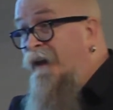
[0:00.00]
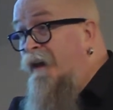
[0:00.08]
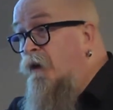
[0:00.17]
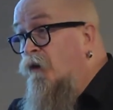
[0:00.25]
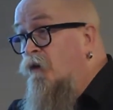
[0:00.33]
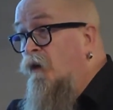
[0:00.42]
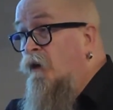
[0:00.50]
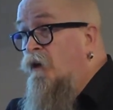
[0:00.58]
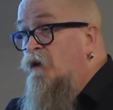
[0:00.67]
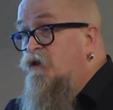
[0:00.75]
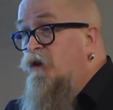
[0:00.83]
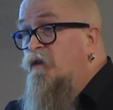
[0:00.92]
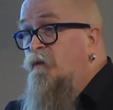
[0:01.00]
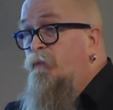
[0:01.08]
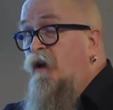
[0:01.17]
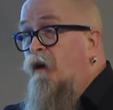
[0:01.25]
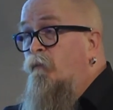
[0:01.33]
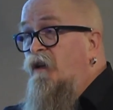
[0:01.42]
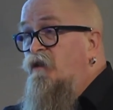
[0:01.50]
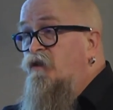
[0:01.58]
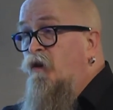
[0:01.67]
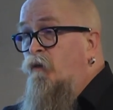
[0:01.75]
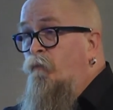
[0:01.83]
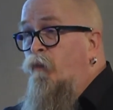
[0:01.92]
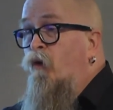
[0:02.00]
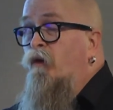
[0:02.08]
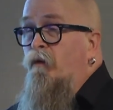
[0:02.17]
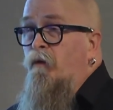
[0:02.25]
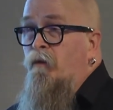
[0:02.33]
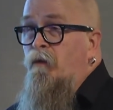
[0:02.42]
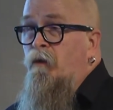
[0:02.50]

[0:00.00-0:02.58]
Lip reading: here starts becoming so important.